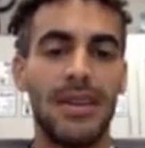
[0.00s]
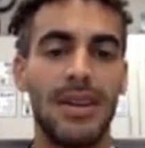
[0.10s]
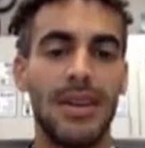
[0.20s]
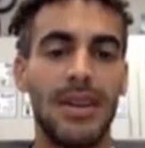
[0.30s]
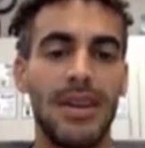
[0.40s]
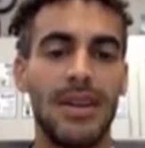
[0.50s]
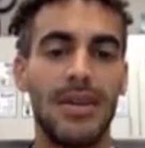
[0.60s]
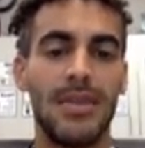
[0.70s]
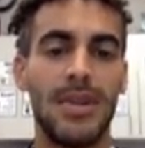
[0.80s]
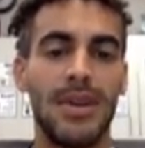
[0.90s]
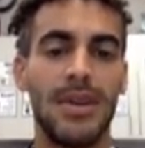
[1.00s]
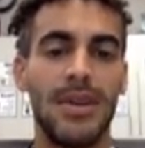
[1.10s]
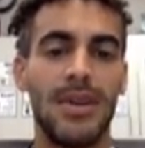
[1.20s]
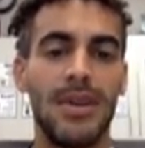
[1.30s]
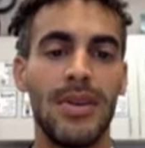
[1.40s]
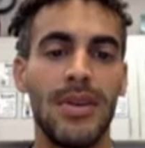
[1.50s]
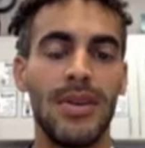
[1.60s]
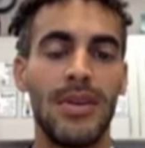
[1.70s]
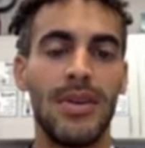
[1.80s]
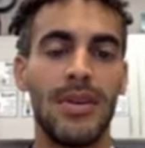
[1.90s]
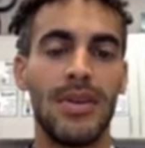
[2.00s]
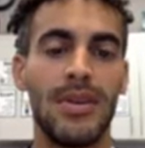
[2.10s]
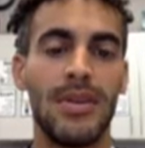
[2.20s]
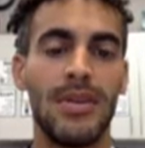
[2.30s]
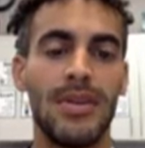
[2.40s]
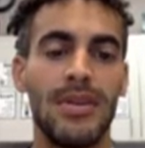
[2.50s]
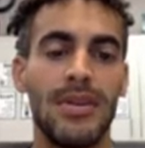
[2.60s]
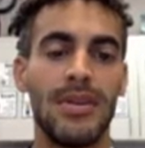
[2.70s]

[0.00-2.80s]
Nothing is said.